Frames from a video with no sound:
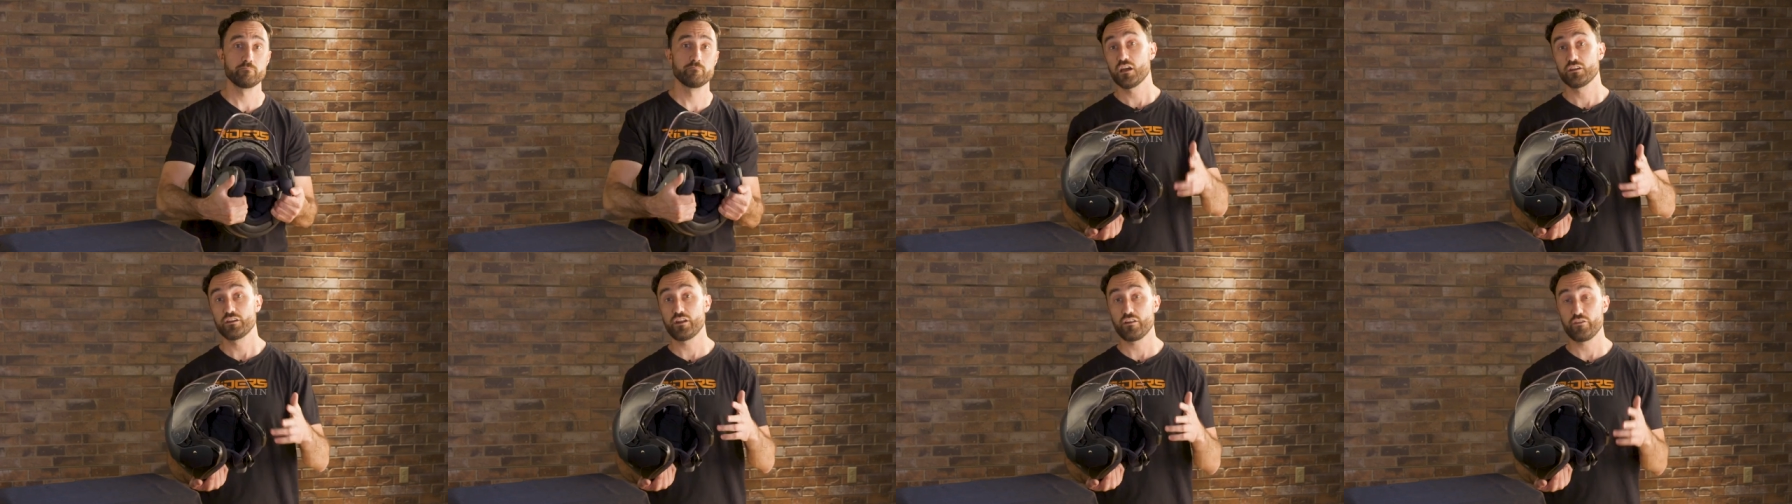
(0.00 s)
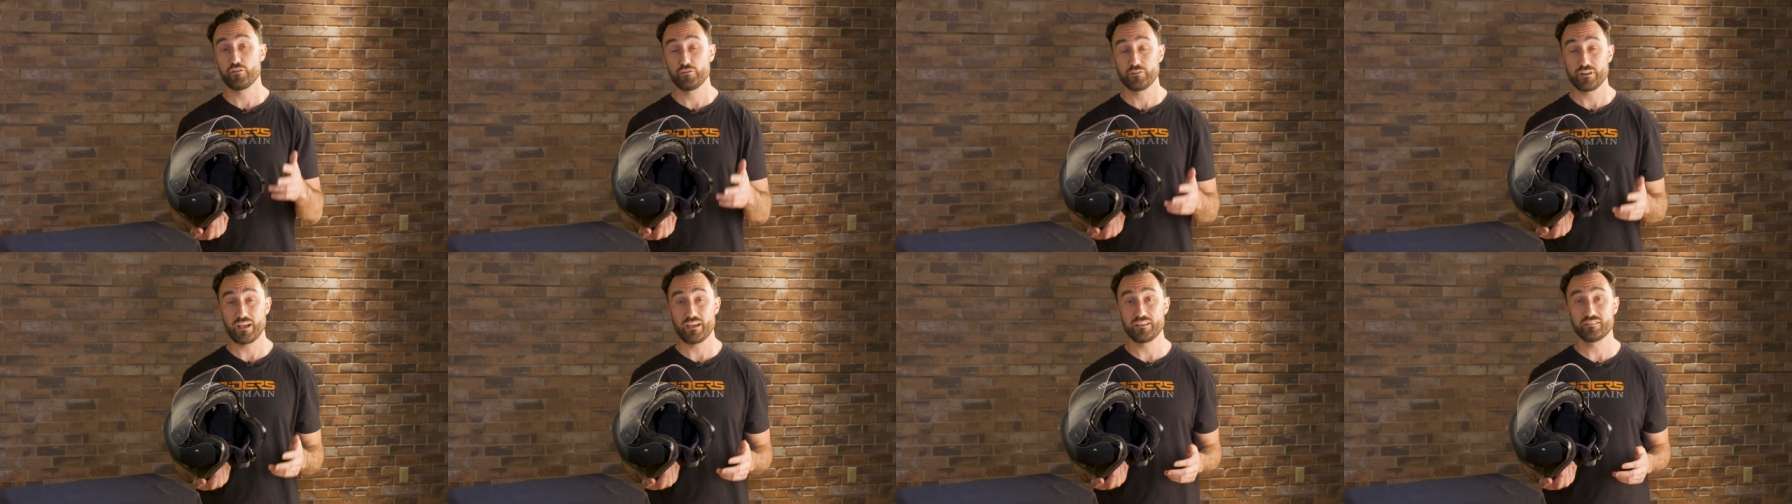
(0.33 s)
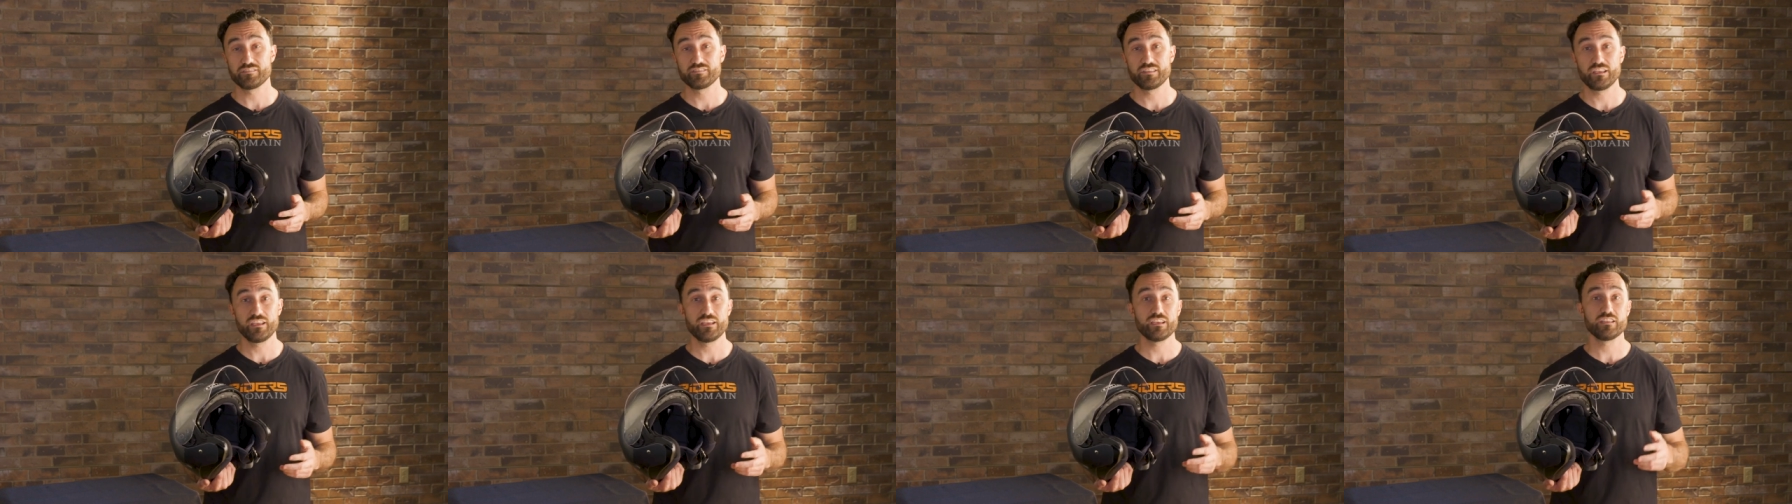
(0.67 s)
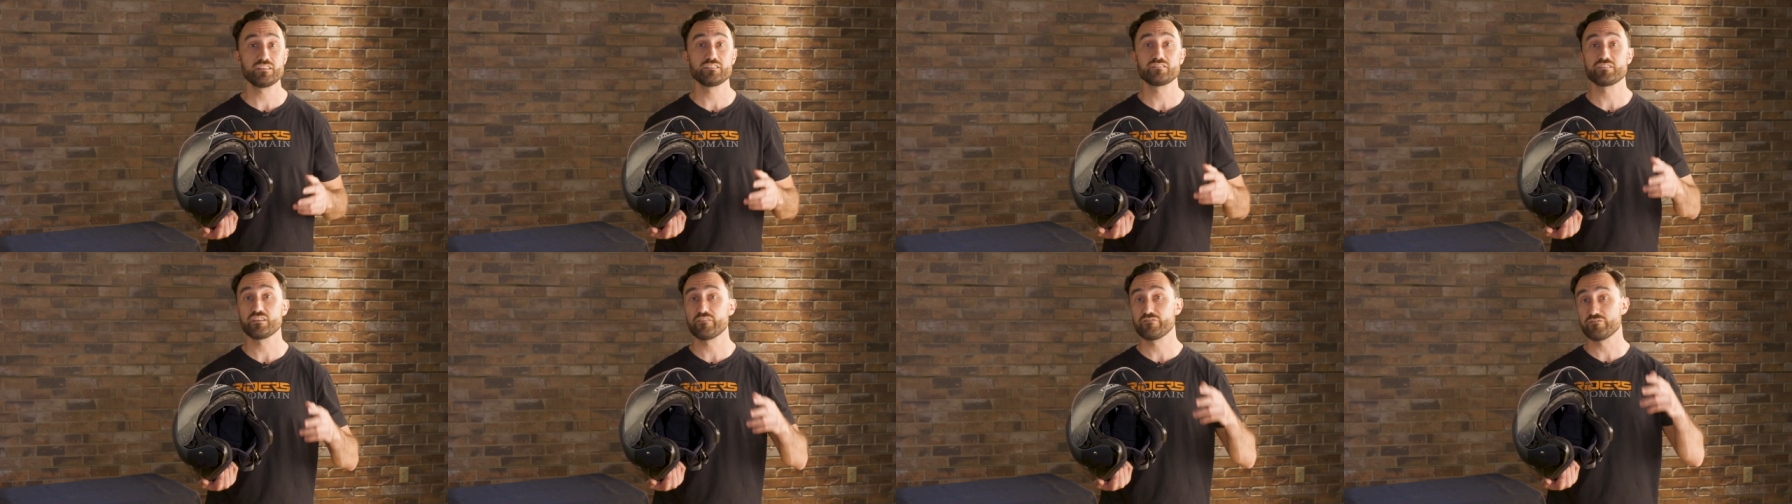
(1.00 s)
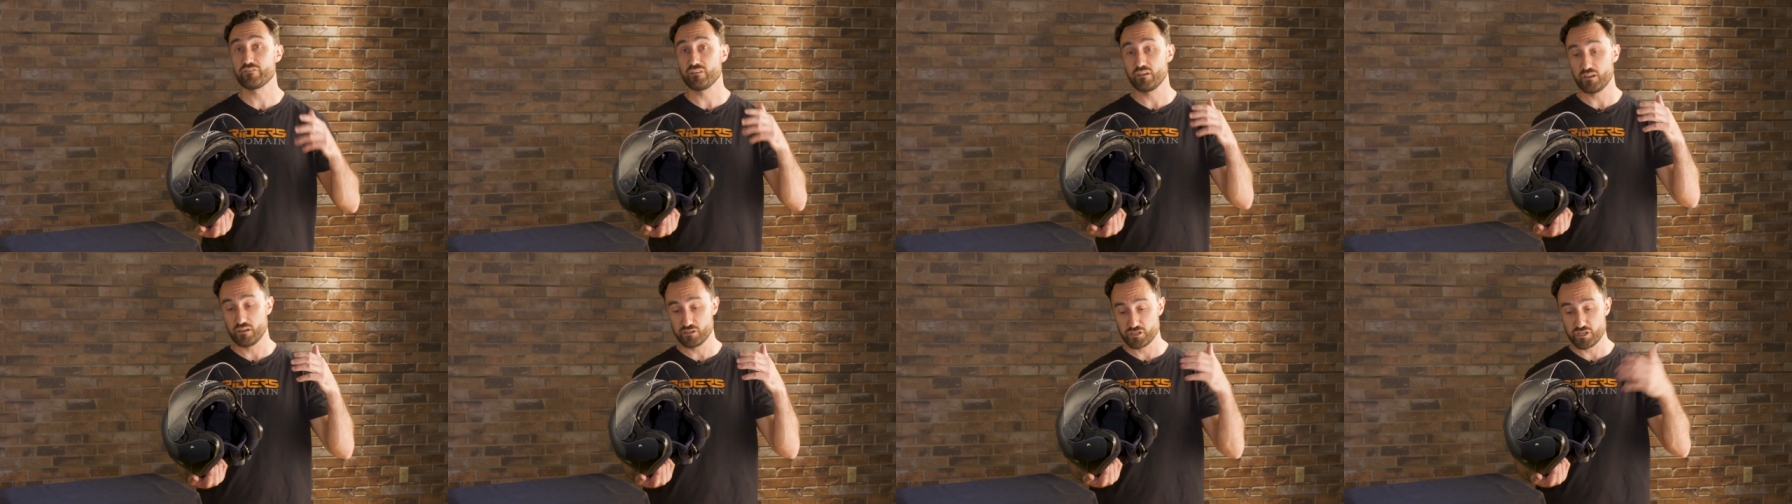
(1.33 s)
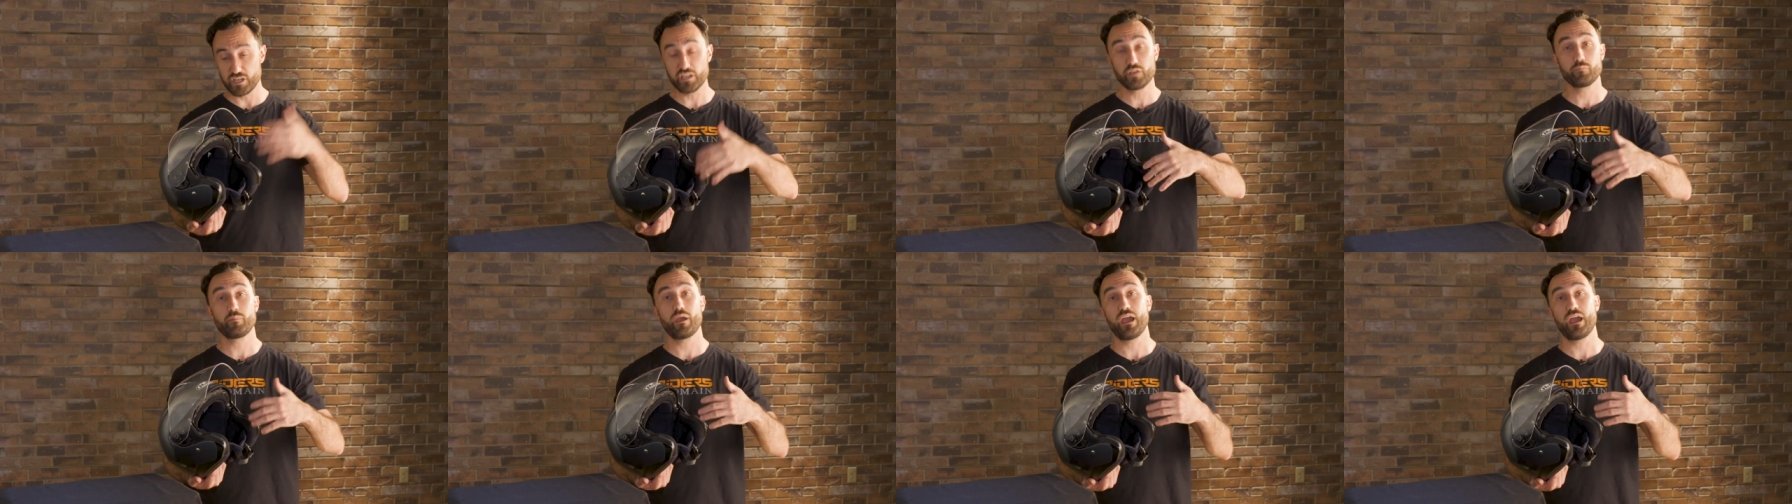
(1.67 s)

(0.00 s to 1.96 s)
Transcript: Another nice thing is if the cheek